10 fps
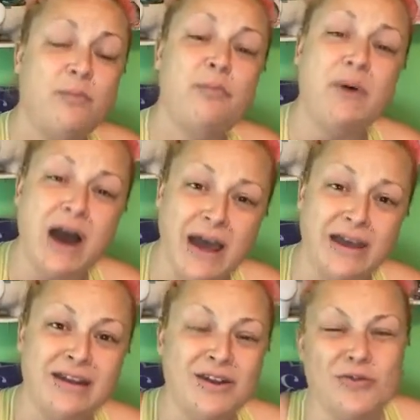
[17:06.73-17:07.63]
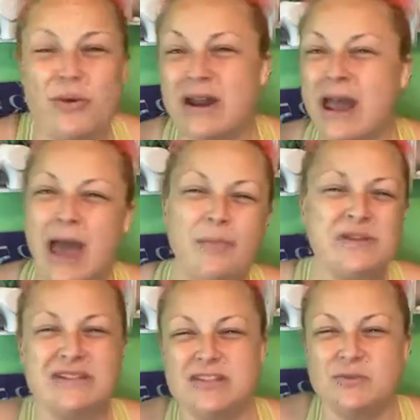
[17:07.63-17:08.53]
But what
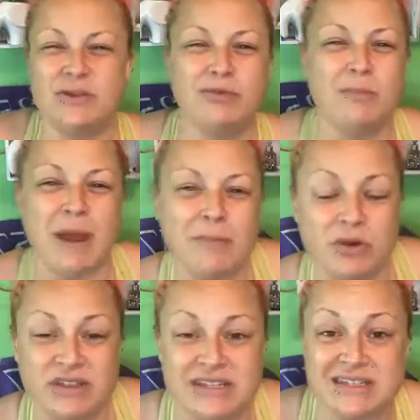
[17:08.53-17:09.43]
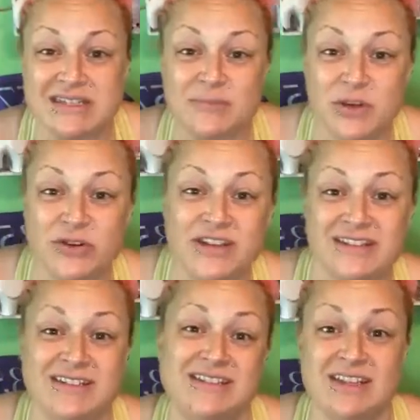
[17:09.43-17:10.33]
happens is we remember these
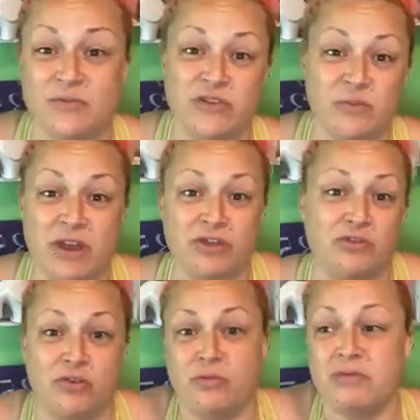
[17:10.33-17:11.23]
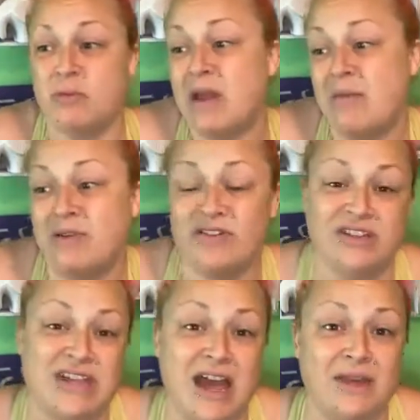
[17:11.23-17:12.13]
experiences that we've been through. We remember the
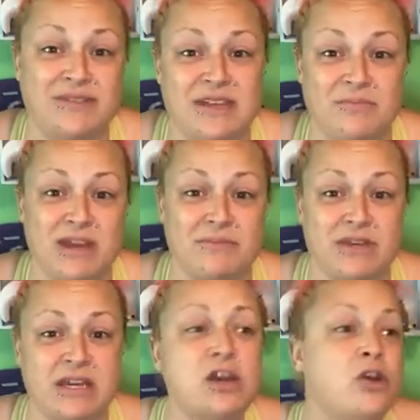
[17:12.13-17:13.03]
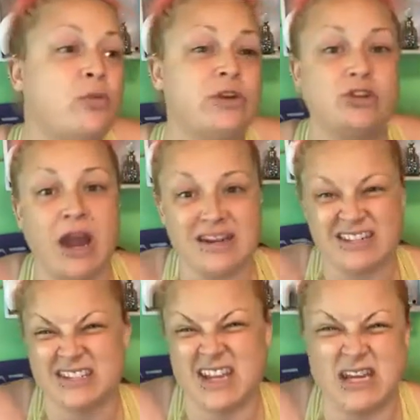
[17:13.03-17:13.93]
times that maybe we tried to
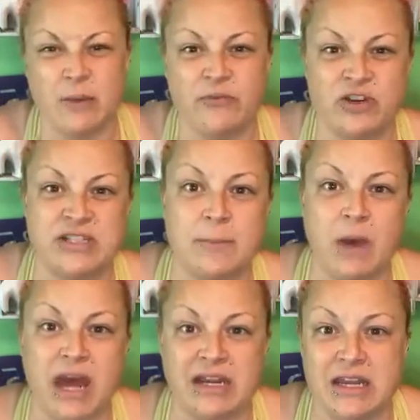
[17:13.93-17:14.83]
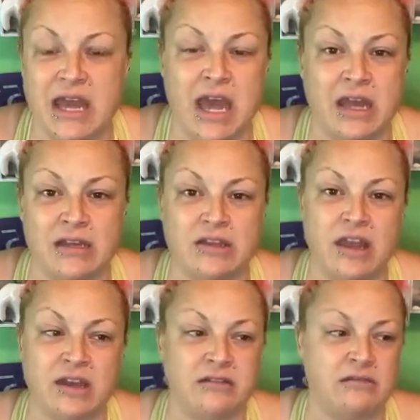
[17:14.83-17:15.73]
stand up for somebody and
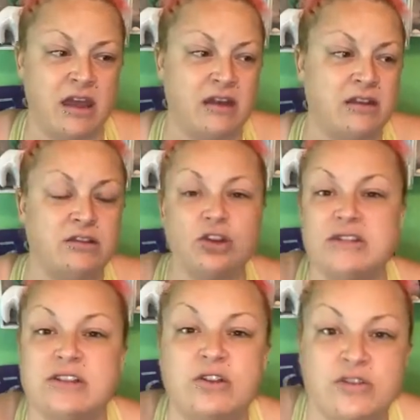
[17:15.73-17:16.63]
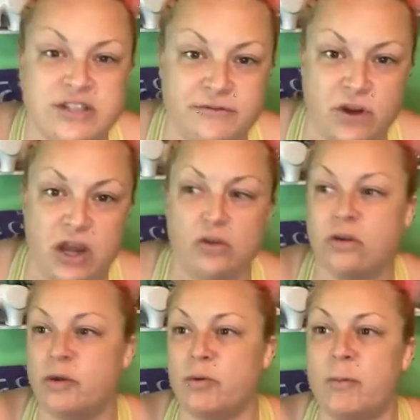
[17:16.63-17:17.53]
it looked a little different. Or
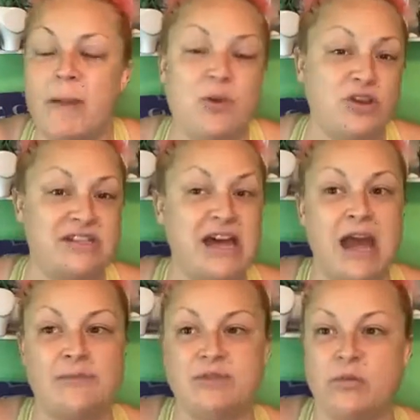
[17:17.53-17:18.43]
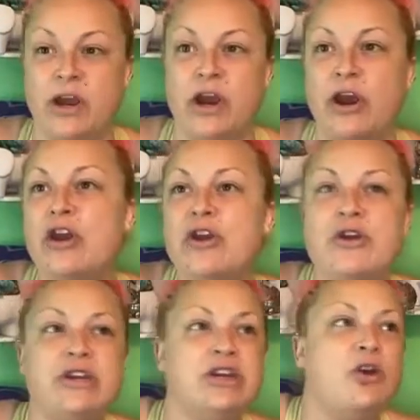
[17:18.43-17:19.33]
we remember the times where,
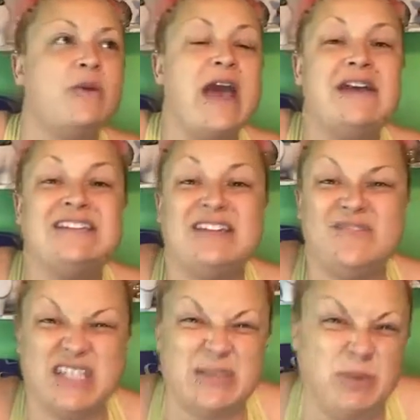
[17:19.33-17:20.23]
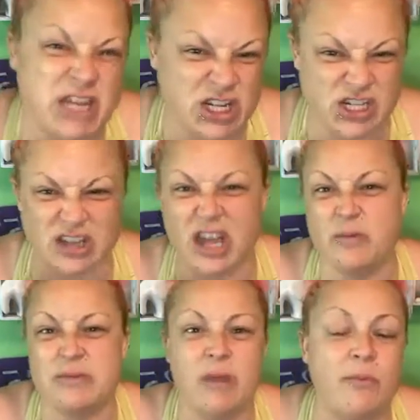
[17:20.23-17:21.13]
you know, we had to give a speech and, like,
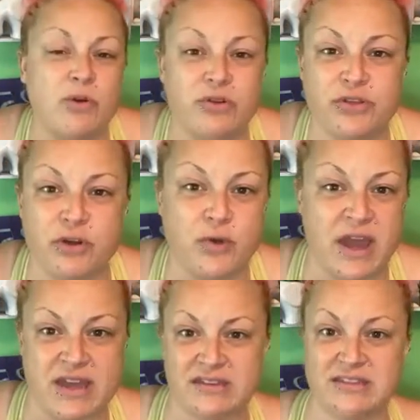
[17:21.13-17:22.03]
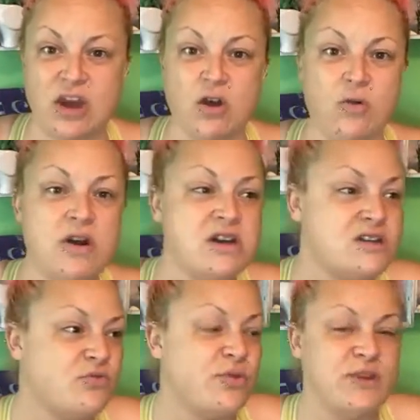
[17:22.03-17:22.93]
we mumbled through it. And so
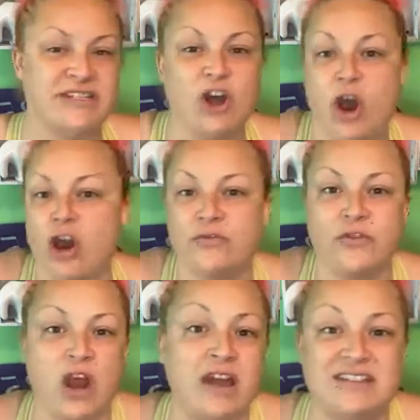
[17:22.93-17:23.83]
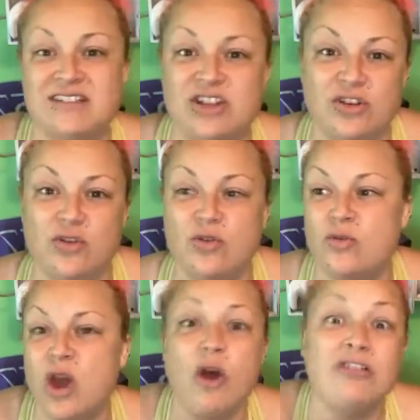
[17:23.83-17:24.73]
it's hard for us to
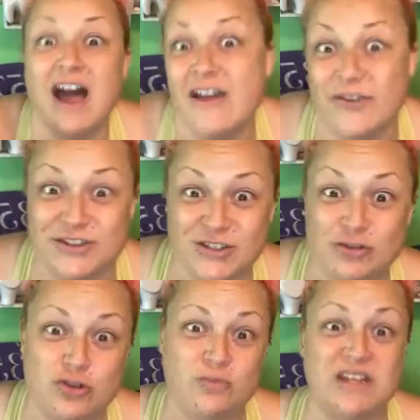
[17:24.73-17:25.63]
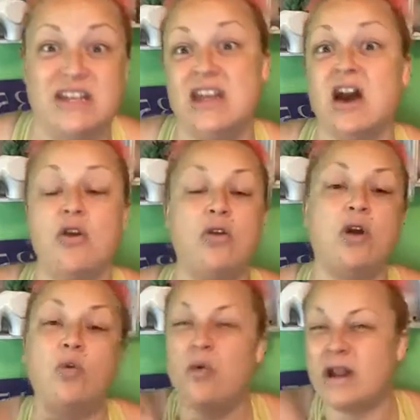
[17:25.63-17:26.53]
go live on social media
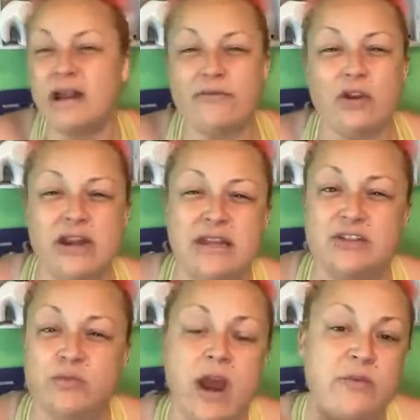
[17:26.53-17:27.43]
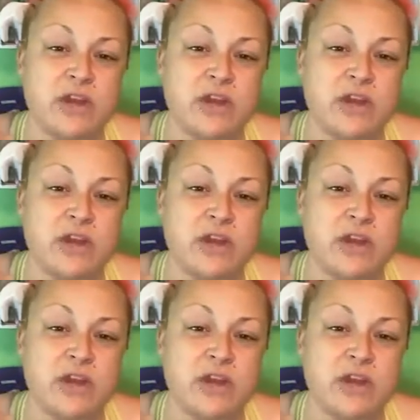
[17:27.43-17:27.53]
or whatever it is, right?